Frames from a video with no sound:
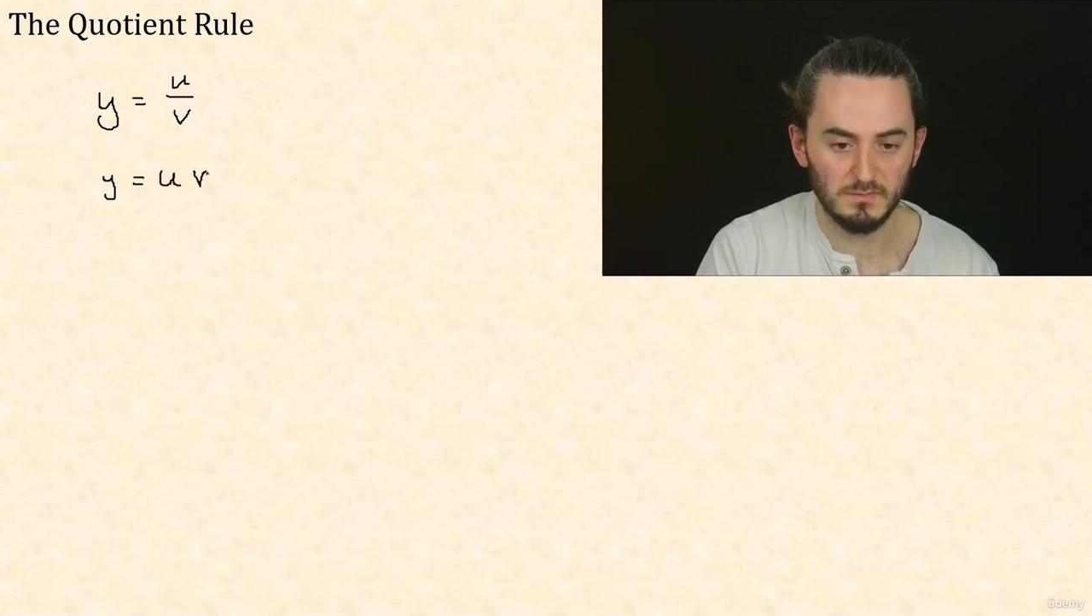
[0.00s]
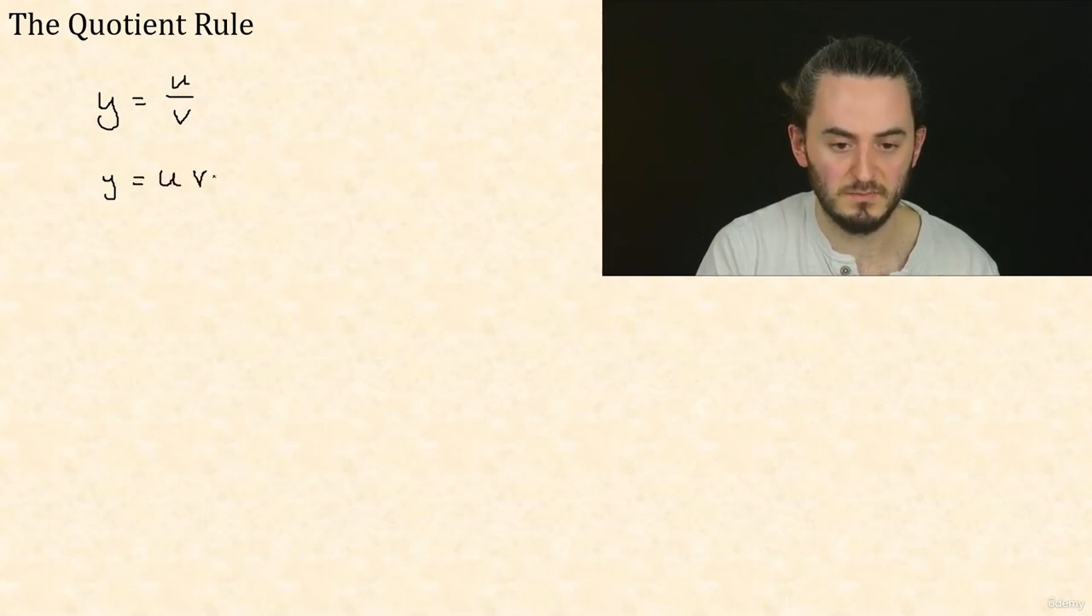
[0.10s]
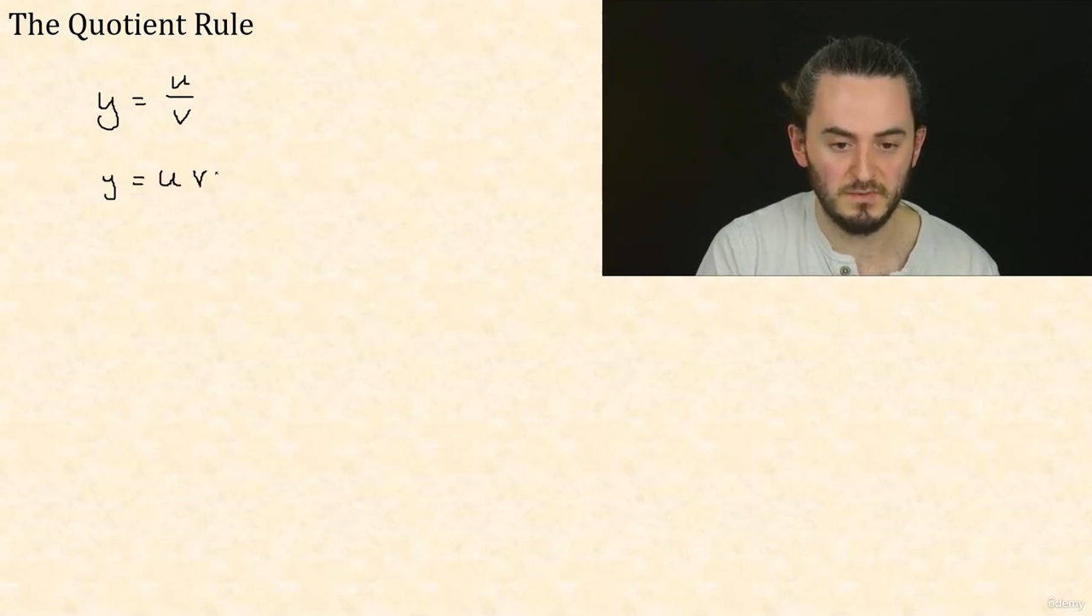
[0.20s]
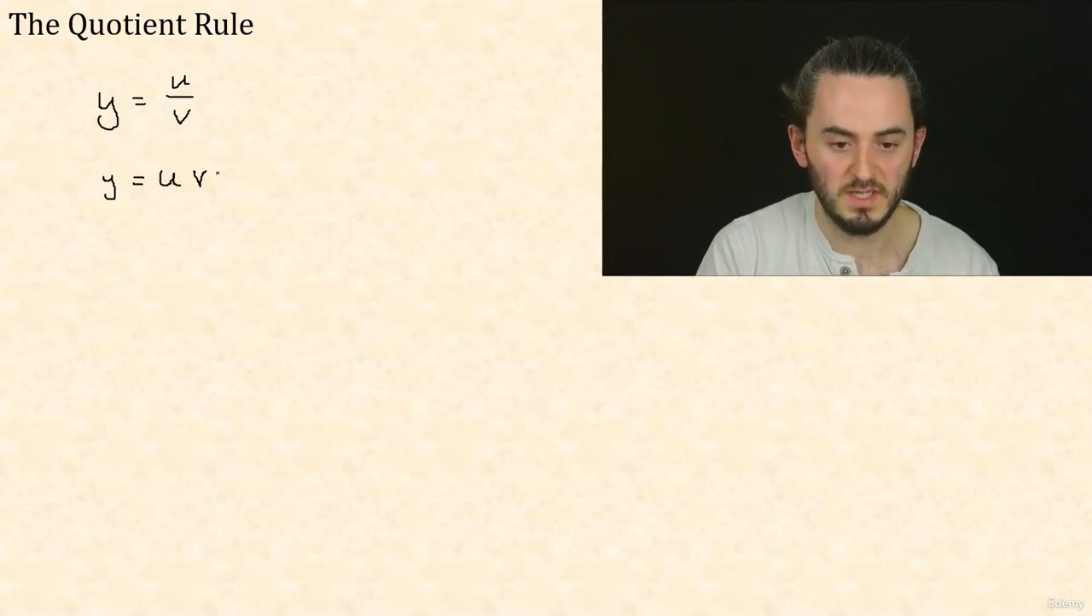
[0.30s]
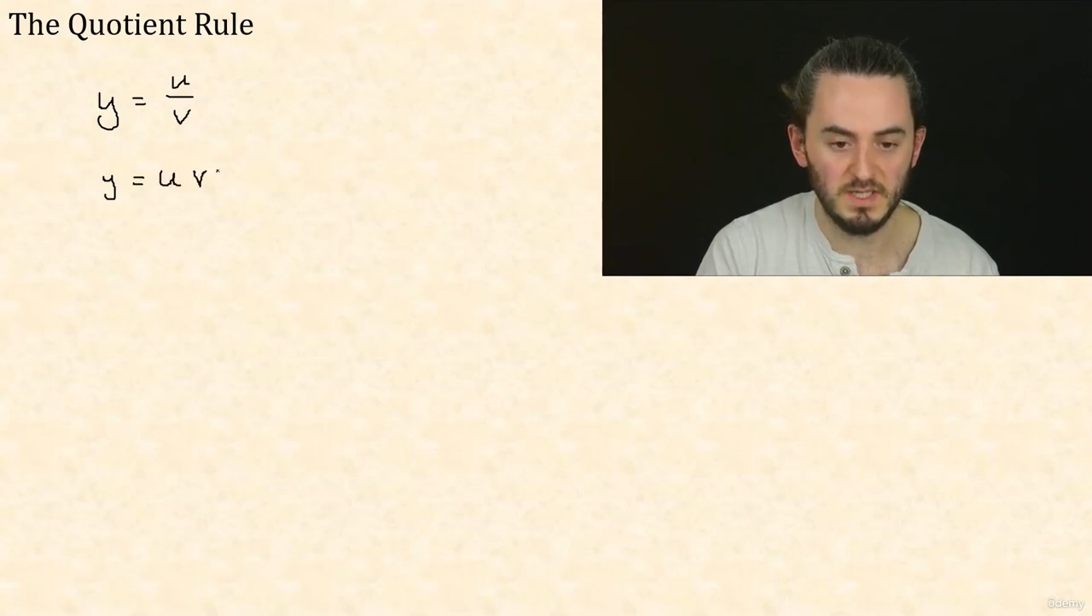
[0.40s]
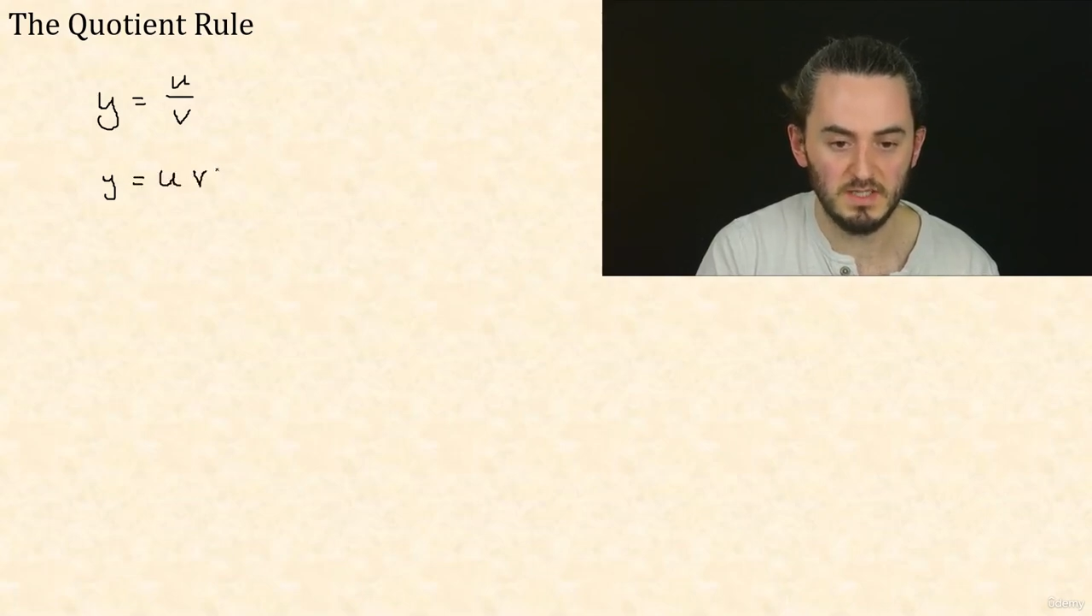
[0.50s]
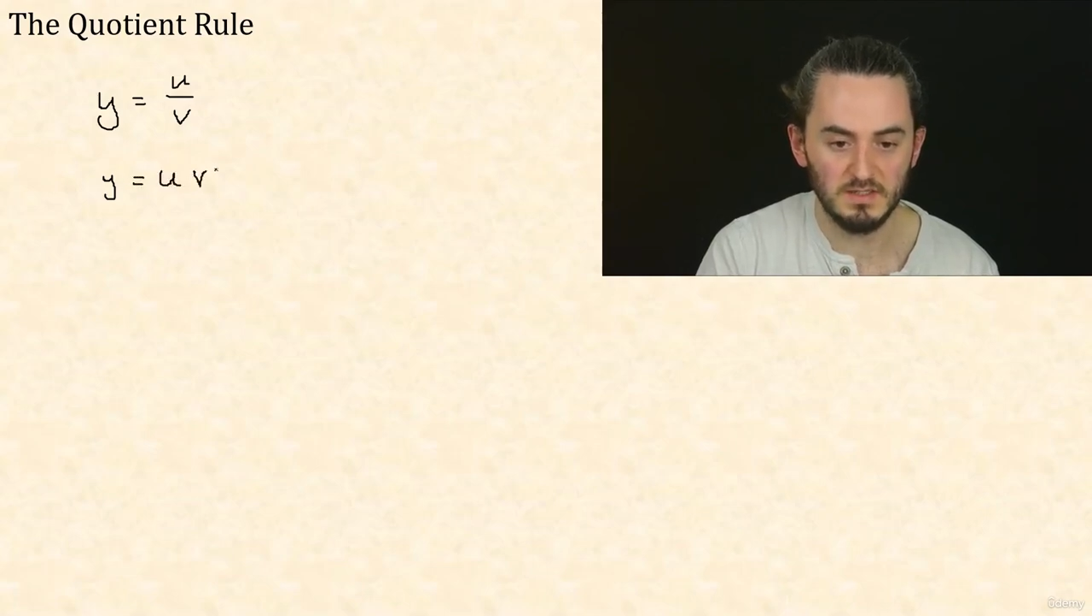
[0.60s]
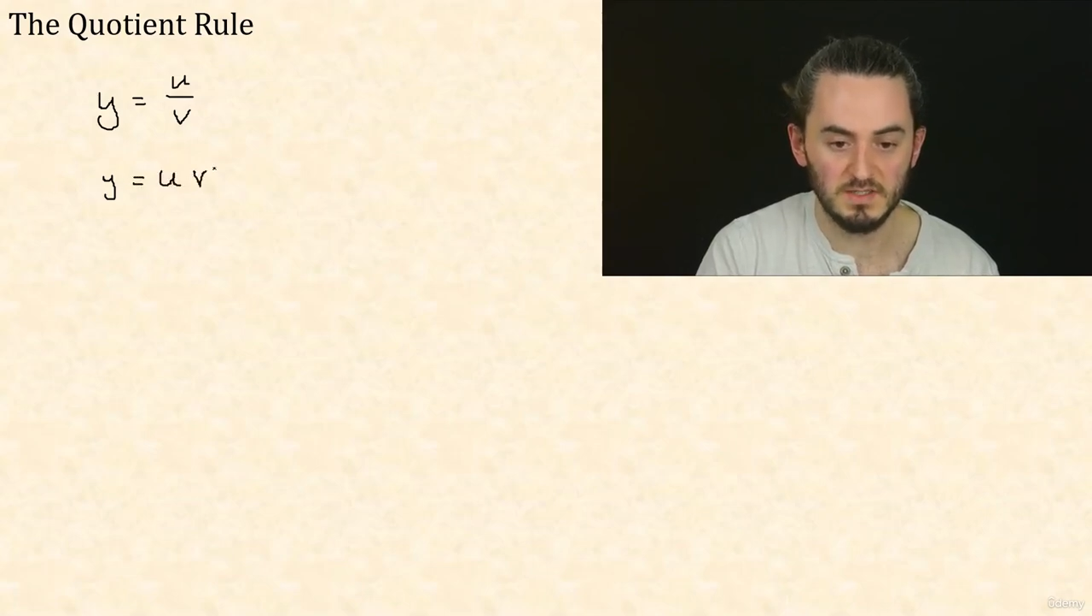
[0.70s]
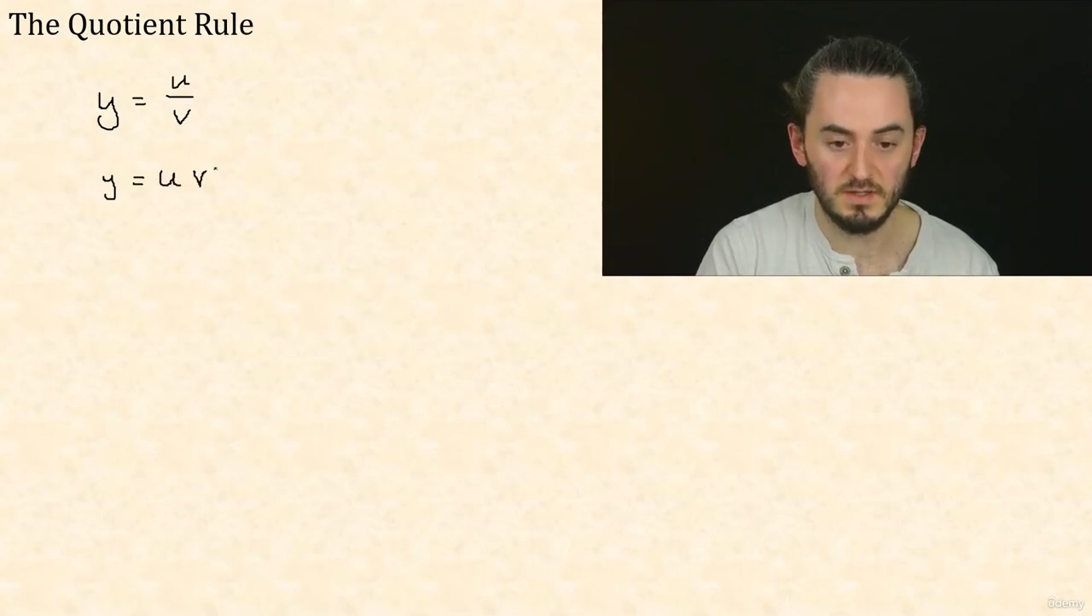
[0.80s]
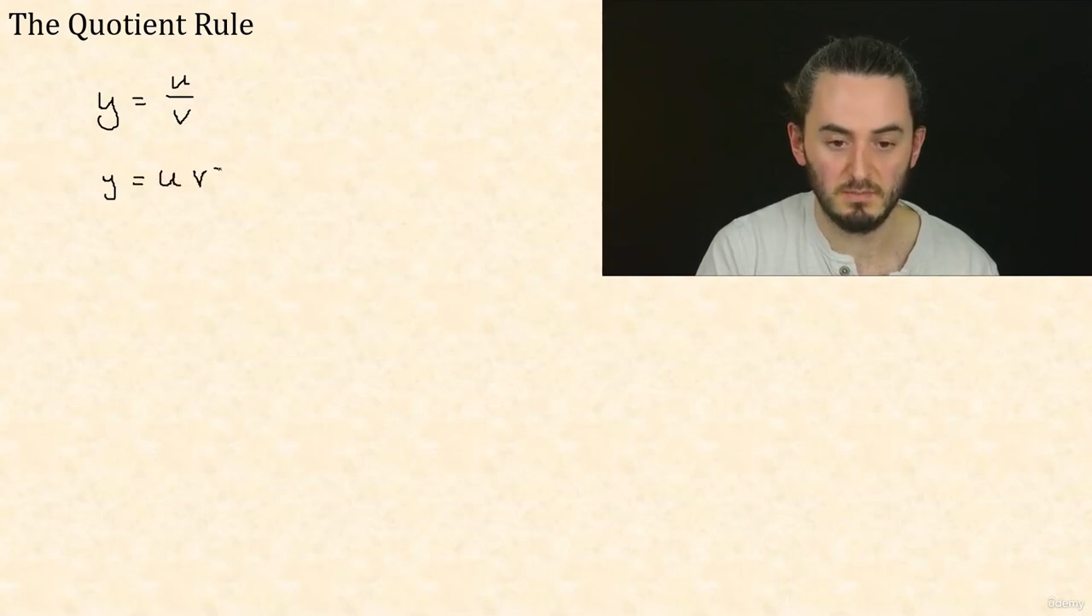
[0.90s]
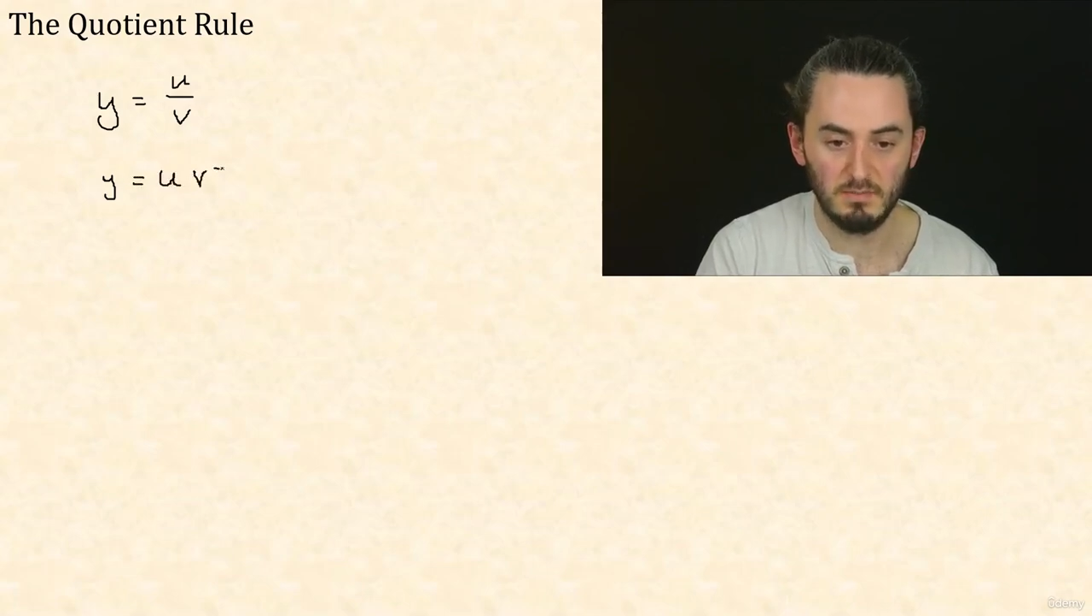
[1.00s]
v to the